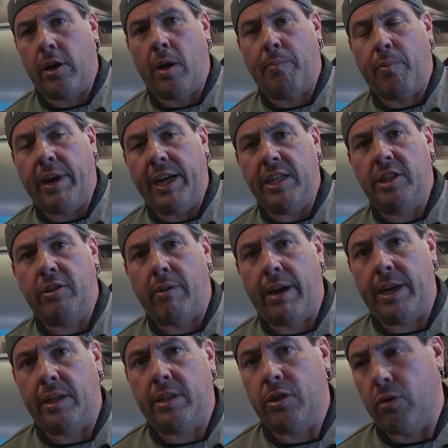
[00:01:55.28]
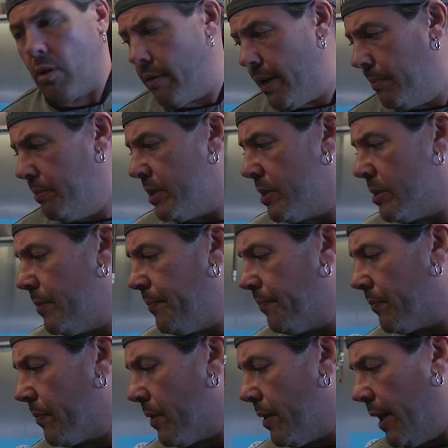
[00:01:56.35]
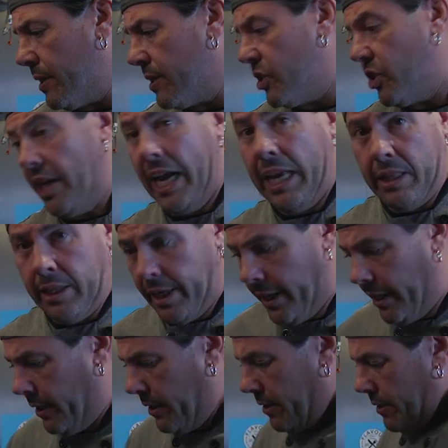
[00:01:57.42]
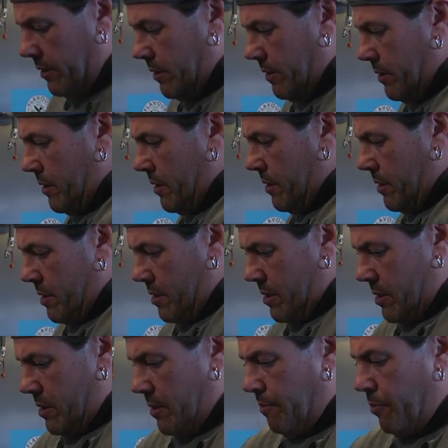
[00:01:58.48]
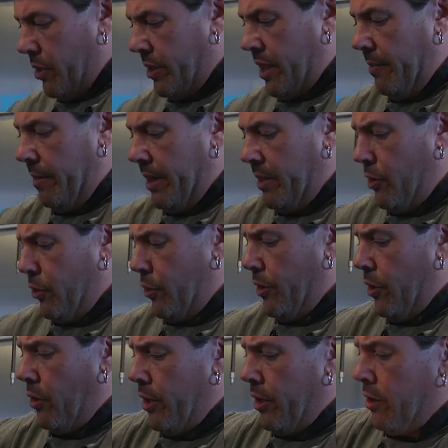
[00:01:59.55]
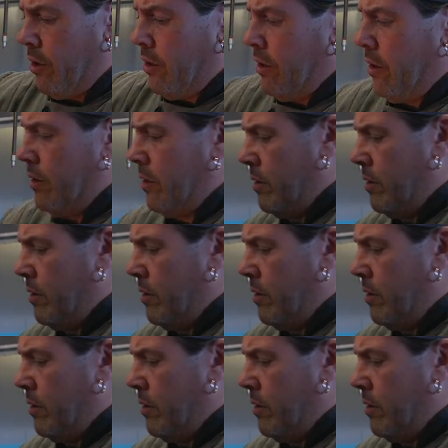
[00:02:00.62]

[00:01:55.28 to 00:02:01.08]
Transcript: our braised shredded short ribs and gently put them into the oil.